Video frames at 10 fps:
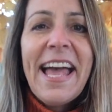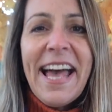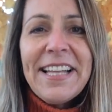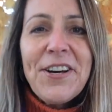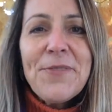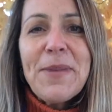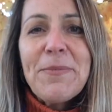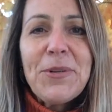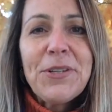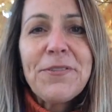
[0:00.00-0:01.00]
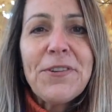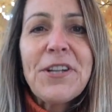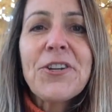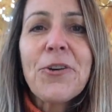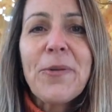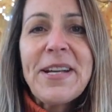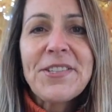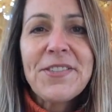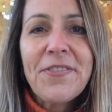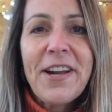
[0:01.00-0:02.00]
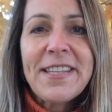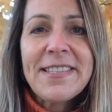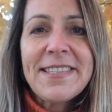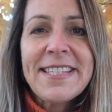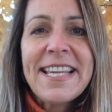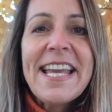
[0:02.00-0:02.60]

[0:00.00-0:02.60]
Hello, my beautiful and courageous friends.